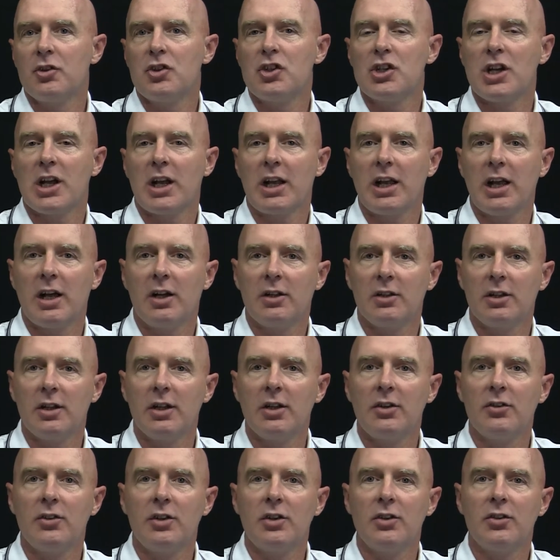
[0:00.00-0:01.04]
to check out
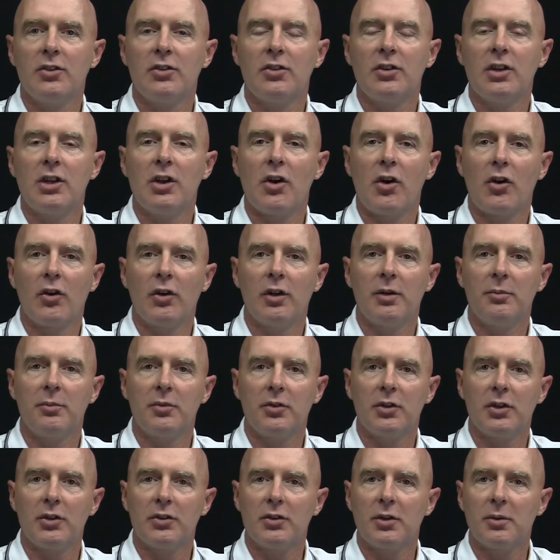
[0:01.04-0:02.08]
Lizzy's CRM
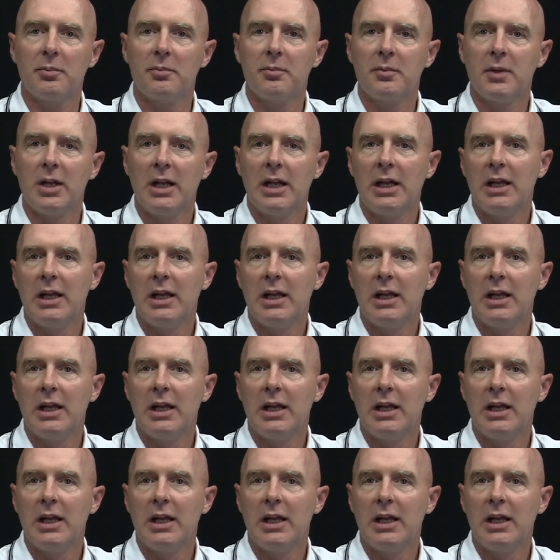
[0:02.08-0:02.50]
system.